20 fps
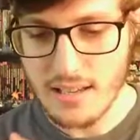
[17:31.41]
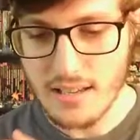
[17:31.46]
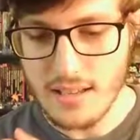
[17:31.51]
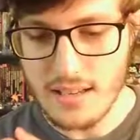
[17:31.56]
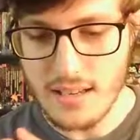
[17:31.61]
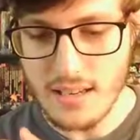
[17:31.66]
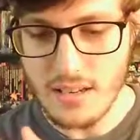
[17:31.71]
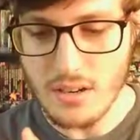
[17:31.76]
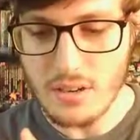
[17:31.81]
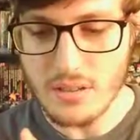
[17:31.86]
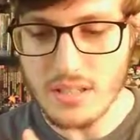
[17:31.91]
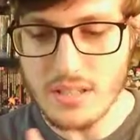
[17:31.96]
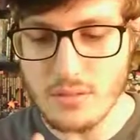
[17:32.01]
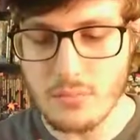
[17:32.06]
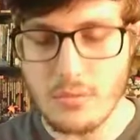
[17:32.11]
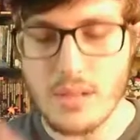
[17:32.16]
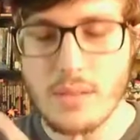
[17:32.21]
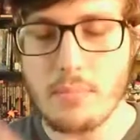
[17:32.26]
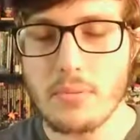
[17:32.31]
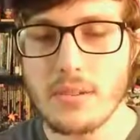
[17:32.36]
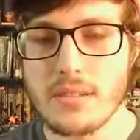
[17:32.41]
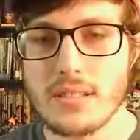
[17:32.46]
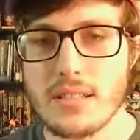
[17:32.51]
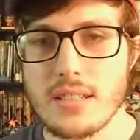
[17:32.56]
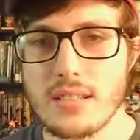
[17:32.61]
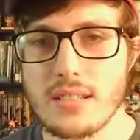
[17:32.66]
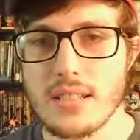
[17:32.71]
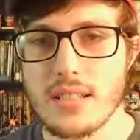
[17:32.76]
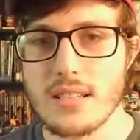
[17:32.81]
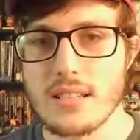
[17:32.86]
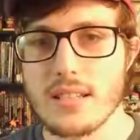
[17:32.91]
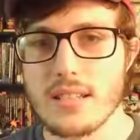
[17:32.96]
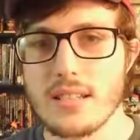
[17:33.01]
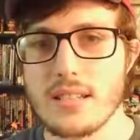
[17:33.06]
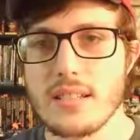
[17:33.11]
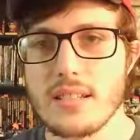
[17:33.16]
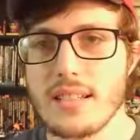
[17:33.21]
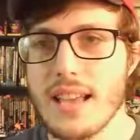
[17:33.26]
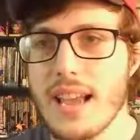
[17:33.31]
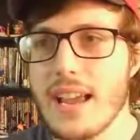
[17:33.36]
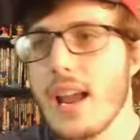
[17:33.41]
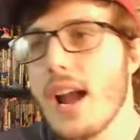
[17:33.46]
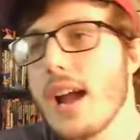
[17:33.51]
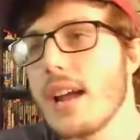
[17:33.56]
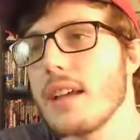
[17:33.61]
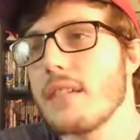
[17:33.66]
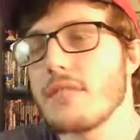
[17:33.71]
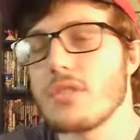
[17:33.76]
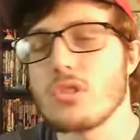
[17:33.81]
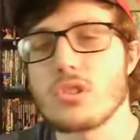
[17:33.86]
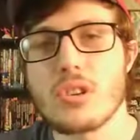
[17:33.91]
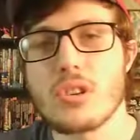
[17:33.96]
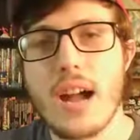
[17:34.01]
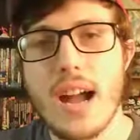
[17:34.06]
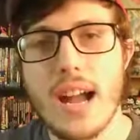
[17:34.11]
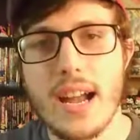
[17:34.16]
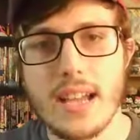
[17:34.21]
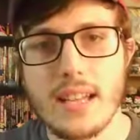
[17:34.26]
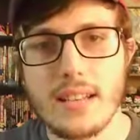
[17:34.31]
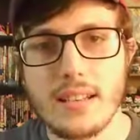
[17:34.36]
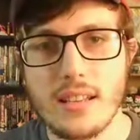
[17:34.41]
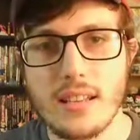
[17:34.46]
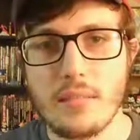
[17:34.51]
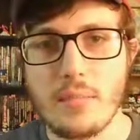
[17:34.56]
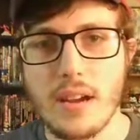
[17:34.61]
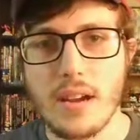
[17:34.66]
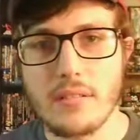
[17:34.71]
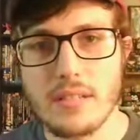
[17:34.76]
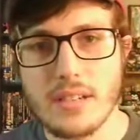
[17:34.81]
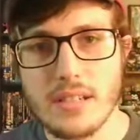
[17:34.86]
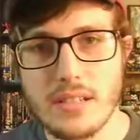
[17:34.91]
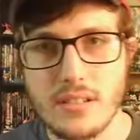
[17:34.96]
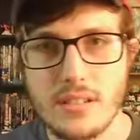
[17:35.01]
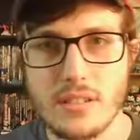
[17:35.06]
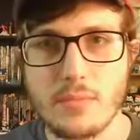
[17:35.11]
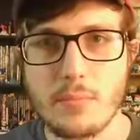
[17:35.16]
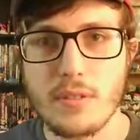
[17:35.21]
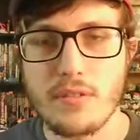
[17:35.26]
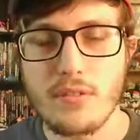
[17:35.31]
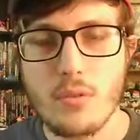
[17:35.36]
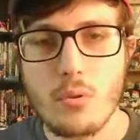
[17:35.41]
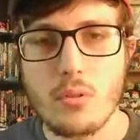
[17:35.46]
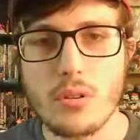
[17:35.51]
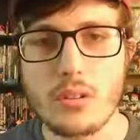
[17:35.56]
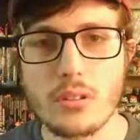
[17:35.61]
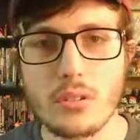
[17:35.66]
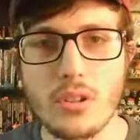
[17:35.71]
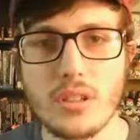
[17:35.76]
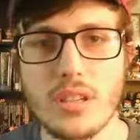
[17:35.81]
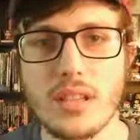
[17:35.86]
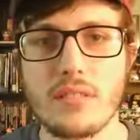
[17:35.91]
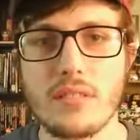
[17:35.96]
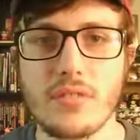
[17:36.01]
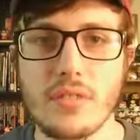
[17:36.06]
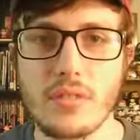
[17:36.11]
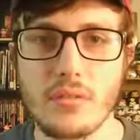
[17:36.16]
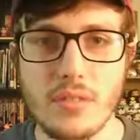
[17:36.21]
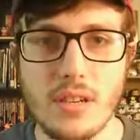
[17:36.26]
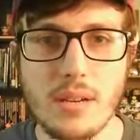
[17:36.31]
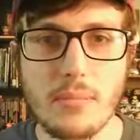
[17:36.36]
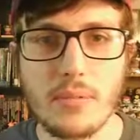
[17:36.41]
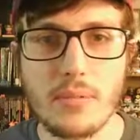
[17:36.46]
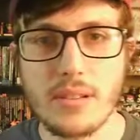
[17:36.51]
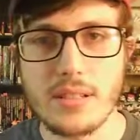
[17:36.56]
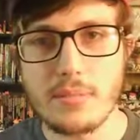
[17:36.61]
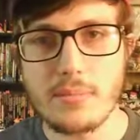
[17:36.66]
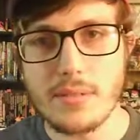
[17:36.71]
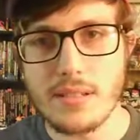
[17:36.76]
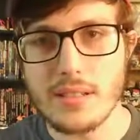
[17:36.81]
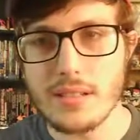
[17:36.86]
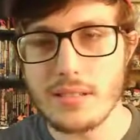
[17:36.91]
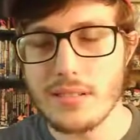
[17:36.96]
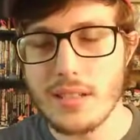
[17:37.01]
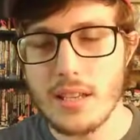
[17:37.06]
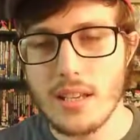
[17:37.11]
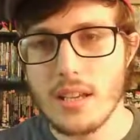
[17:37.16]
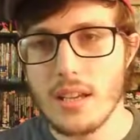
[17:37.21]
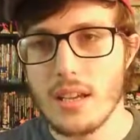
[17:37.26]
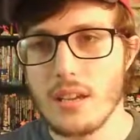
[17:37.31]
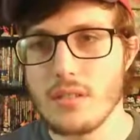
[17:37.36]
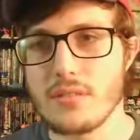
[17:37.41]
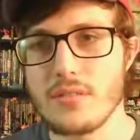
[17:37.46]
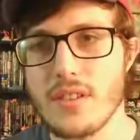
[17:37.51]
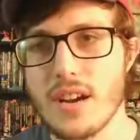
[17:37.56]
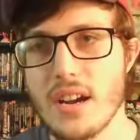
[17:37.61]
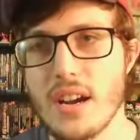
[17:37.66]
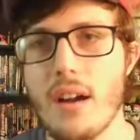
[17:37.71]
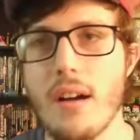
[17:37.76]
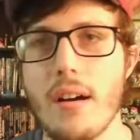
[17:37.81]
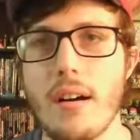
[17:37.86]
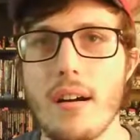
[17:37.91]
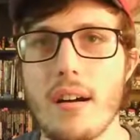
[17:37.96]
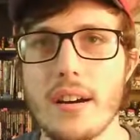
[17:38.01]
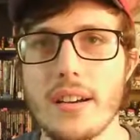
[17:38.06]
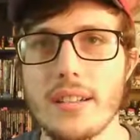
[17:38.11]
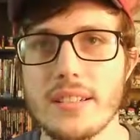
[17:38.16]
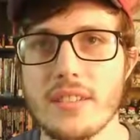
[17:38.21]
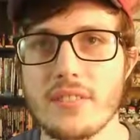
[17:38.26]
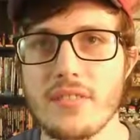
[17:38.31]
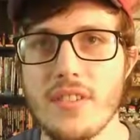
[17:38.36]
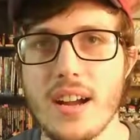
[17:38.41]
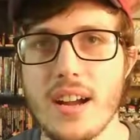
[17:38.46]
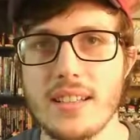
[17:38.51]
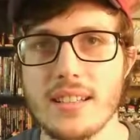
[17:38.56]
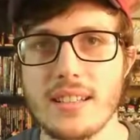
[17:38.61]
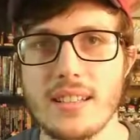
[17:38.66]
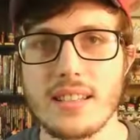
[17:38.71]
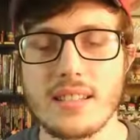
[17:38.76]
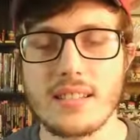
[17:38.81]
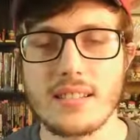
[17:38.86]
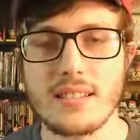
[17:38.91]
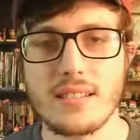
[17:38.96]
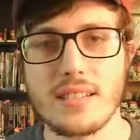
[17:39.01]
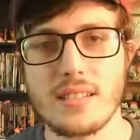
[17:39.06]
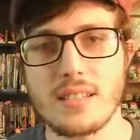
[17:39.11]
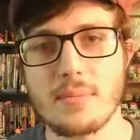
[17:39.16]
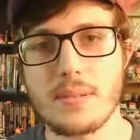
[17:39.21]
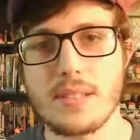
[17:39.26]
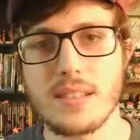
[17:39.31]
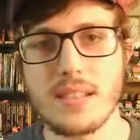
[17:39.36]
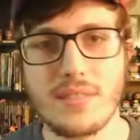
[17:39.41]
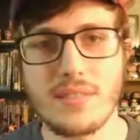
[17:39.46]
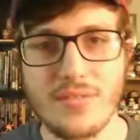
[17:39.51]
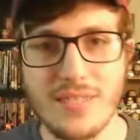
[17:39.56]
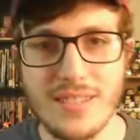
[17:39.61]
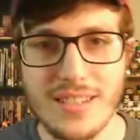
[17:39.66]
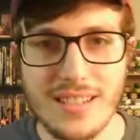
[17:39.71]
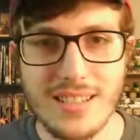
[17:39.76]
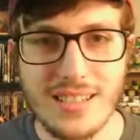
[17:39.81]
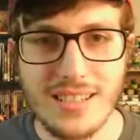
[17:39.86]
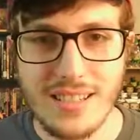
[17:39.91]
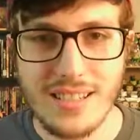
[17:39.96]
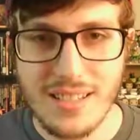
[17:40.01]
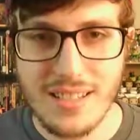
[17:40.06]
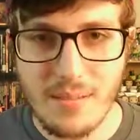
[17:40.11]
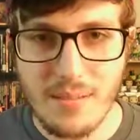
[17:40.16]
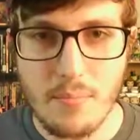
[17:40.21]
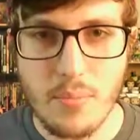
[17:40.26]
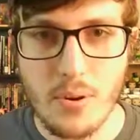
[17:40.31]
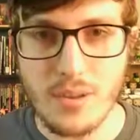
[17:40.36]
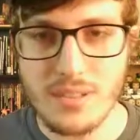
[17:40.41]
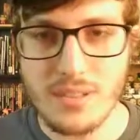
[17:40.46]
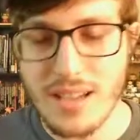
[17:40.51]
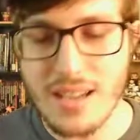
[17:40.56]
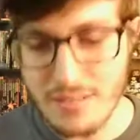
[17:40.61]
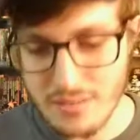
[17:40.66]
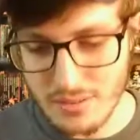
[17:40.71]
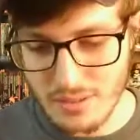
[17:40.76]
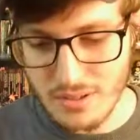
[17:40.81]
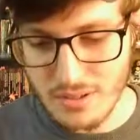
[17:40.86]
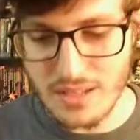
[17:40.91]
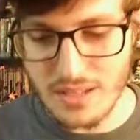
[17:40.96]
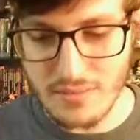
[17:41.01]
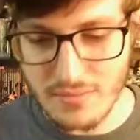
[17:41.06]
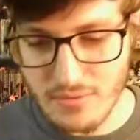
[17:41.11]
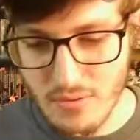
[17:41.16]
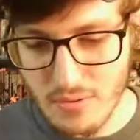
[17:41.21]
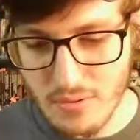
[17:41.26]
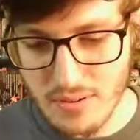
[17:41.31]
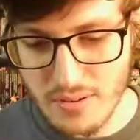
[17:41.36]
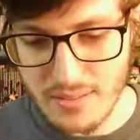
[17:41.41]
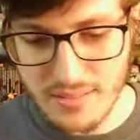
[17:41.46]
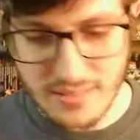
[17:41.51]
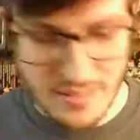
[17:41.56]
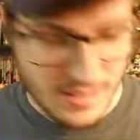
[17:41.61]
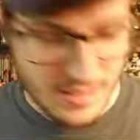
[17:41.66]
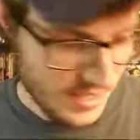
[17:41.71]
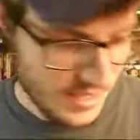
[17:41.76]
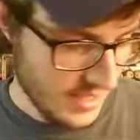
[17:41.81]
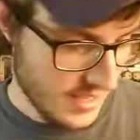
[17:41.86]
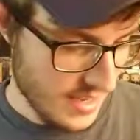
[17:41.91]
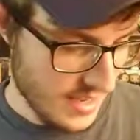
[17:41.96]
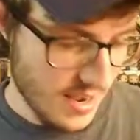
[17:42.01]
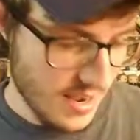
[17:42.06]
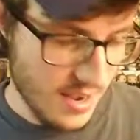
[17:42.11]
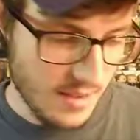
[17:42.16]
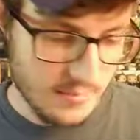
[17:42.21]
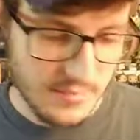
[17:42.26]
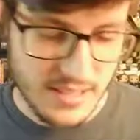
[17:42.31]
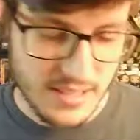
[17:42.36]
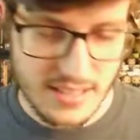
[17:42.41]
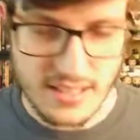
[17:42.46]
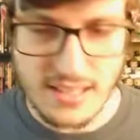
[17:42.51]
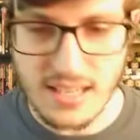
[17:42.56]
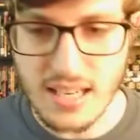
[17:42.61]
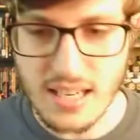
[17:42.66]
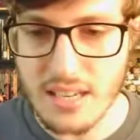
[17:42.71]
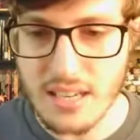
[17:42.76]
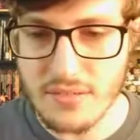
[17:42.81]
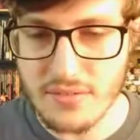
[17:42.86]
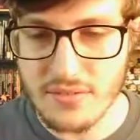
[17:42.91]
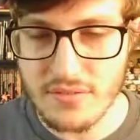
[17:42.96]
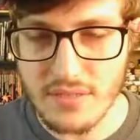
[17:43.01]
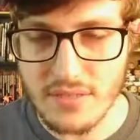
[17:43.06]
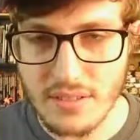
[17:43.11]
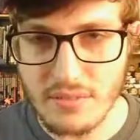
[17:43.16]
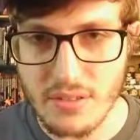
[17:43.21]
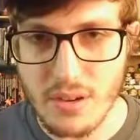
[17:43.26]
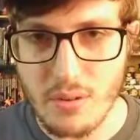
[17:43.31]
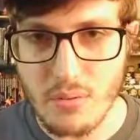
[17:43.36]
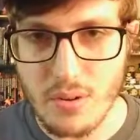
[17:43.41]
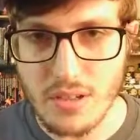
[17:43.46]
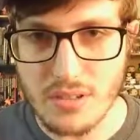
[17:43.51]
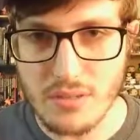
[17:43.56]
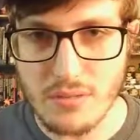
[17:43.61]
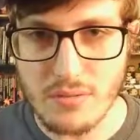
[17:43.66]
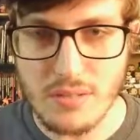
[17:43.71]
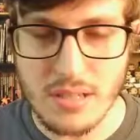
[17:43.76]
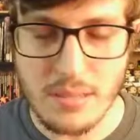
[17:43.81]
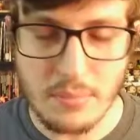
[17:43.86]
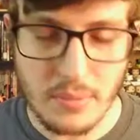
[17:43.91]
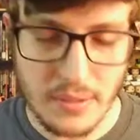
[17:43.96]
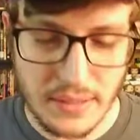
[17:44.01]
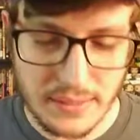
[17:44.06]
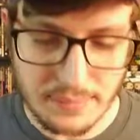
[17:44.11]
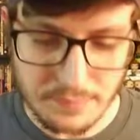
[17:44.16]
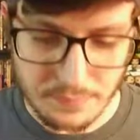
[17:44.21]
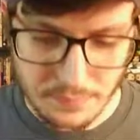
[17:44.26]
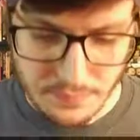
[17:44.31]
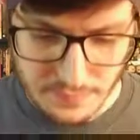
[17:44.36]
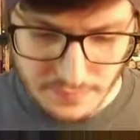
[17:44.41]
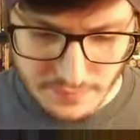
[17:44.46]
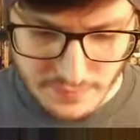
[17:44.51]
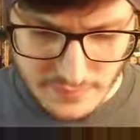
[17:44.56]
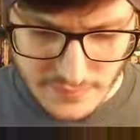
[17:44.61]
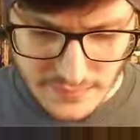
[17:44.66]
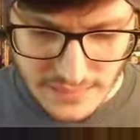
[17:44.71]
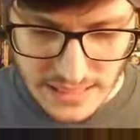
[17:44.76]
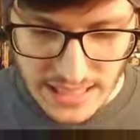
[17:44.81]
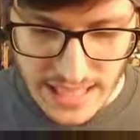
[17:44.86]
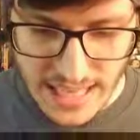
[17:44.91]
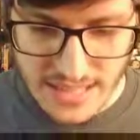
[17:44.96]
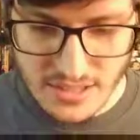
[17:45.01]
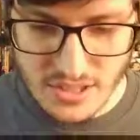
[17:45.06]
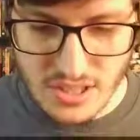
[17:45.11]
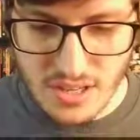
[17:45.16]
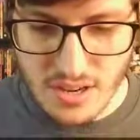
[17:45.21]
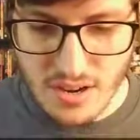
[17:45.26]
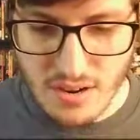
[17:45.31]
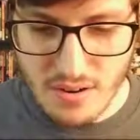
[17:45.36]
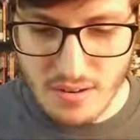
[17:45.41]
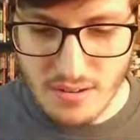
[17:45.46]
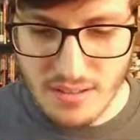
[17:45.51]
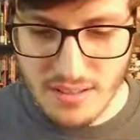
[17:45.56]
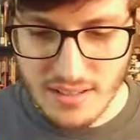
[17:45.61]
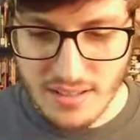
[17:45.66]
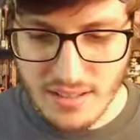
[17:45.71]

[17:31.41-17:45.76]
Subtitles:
I didn't know these reprints existed. Because I even tried in my research before looking for reprints, but it was very hard to find the specific books I was looking for to see if there was a reprint. And so